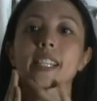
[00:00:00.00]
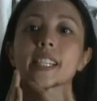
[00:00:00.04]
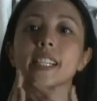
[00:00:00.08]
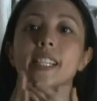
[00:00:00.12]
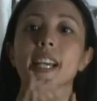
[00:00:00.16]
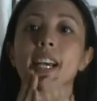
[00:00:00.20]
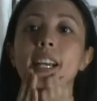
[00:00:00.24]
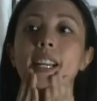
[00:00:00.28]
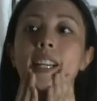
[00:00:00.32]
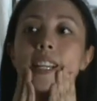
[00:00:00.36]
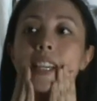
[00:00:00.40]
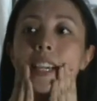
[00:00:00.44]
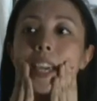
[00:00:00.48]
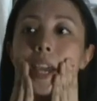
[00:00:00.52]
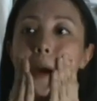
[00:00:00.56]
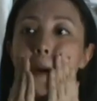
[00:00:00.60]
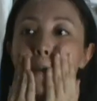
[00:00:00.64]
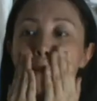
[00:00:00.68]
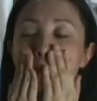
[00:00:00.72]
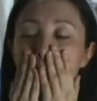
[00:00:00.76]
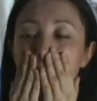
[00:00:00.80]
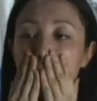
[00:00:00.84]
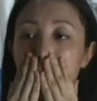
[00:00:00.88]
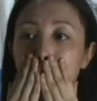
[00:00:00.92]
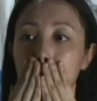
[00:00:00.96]
sun care
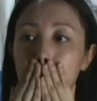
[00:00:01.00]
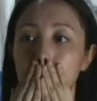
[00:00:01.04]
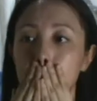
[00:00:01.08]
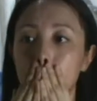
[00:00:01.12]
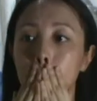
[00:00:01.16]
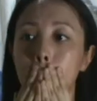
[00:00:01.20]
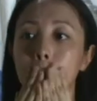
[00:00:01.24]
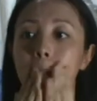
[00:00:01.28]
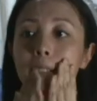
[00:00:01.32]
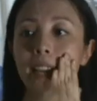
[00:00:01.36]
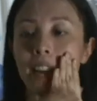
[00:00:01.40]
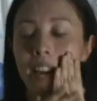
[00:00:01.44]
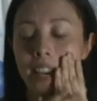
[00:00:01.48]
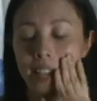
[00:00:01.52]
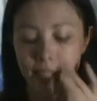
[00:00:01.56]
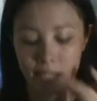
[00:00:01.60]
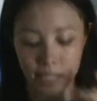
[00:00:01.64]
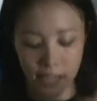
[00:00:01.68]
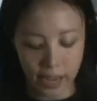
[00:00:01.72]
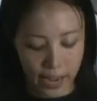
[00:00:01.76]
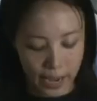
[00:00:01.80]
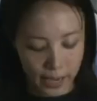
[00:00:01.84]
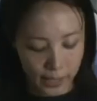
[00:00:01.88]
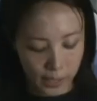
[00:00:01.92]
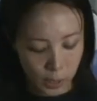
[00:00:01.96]
protection. It
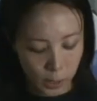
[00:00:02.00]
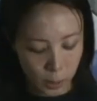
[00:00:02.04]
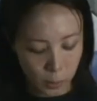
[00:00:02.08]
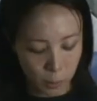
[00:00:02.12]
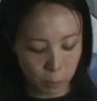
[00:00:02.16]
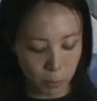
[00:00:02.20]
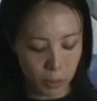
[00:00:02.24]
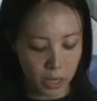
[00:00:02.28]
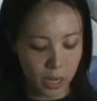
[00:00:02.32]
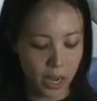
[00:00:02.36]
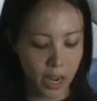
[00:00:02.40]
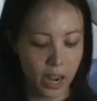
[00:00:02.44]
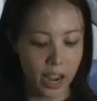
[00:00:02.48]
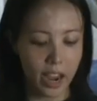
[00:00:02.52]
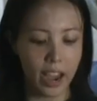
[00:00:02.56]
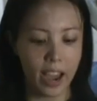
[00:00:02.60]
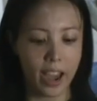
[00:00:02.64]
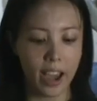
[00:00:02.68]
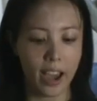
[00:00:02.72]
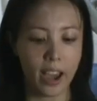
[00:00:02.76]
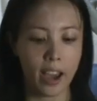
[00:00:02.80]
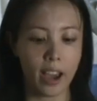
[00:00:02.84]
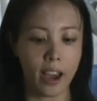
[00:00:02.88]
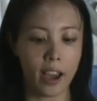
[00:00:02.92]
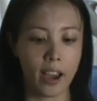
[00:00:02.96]
has
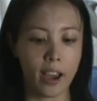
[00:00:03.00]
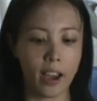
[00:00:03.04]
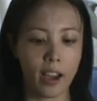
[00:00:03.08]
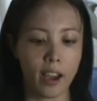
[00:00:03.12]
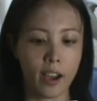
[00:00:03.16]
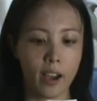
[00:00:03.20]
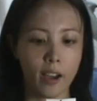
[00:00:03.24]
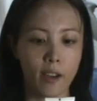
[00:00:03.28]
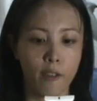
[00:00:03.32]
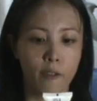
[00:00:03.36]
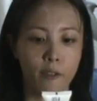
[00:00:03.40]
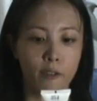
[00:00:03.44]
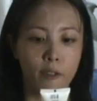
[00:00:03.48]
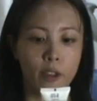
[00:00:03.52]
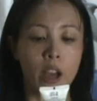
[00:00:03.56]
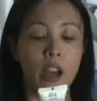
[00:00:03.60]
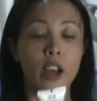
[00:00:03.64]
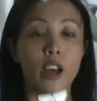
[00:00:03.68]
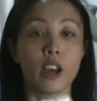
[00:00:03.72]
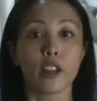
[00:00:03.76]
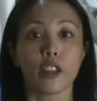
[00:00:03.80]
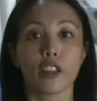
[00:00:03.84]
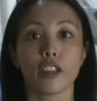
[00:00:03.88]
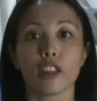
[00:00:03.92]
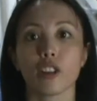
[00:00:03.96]
SPF
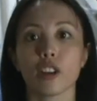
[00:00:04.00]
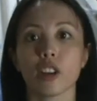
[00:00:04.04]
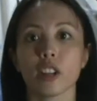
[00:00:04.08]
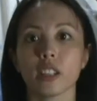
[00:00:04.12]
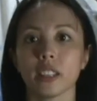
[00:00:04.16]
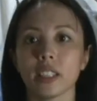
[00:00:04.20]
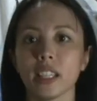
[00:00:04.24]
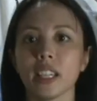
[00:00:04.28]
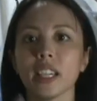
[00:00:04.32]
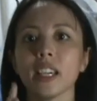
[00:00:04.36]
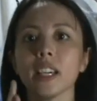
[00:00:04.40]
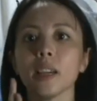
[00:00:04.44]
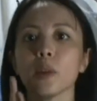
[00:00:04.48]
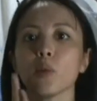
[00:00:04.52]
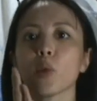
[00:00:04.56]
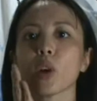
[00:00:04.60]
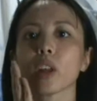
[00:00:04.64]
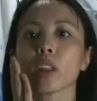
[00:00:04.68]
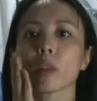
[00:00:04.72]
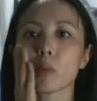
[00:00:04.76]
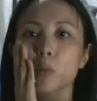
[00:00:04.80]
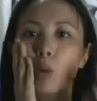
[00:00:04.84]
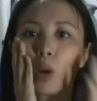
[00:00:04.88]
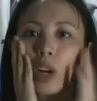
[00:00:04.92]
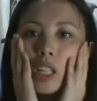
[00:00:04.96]
30
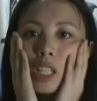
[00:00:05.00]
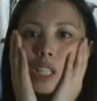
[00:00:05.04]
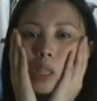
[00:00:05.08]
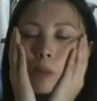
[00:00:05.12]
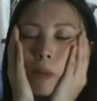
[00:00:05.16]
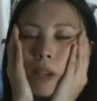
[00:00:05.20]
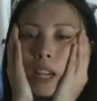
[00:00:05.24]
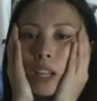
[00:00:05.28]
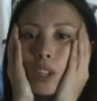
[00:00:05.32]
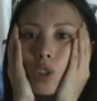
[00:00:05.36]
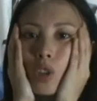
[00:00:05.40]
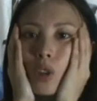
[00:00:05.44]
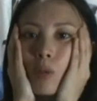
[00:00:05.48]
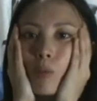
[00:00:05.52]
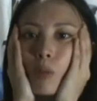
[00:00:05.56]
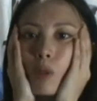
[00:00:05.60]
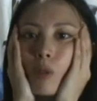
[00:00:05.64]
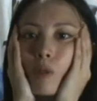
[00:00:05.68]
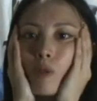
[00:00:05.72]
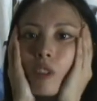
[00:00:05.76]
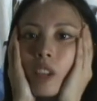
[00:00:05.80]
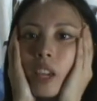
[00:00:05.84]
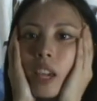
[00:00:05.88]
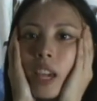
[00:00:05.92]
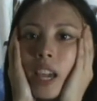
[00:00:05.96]
with broad spectrum
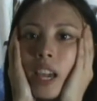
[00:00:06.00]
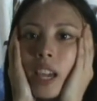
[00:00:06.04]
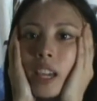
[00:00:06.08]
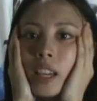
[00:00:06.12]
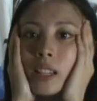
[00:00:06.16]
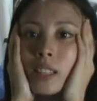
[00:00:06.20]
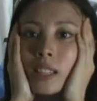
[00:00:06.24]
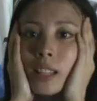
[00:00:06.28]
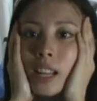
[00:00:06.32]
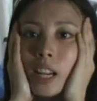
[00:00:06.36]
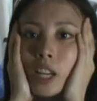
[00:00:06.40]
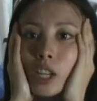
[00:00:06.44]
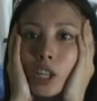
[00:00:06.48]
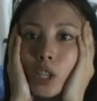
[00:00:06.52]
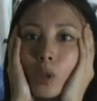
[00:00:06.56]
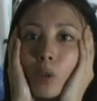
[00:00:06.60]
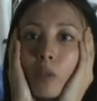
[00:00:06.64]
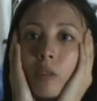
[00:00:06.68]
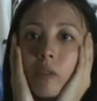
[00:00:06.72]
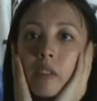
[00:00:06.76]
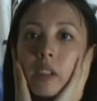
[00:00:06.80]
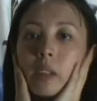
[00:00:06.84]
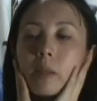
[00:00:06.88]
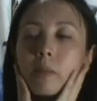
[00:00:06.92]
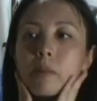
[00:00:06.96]

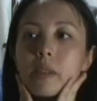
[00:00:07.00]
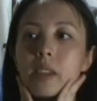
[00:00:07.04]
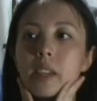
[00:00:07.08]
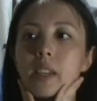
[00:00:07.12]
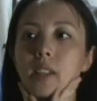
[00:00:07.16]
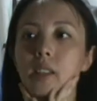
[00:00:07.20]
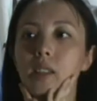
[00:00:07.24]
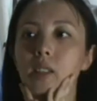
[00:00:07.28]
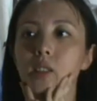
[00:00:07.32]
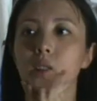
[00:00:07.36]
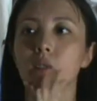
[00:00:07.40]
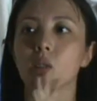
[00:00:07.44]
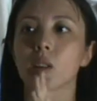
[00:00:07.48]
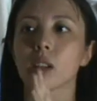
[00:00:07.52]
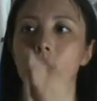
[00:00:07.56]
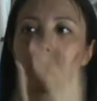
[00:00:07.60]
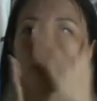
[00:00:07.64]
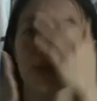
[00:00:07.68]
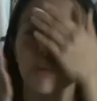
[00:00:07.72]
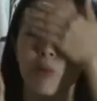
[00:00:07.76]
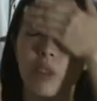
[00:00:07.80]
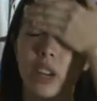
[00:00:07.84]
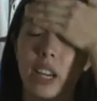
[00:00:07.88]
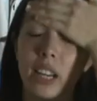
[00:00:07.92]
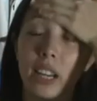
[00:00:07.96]
UVA/UVB. So
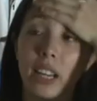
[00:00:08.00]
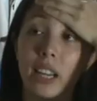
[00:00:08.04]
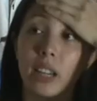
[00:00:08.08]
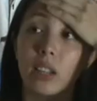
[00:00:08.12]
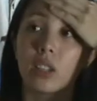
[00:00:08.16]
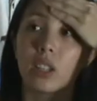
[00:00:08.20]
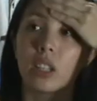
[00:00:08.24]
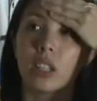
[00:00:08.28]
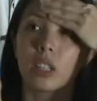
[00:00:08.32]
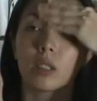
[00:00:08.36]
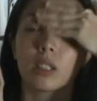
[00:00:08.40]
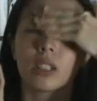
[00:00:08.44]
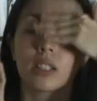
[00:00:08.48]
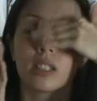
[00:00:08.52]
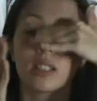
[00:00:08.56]
it's really good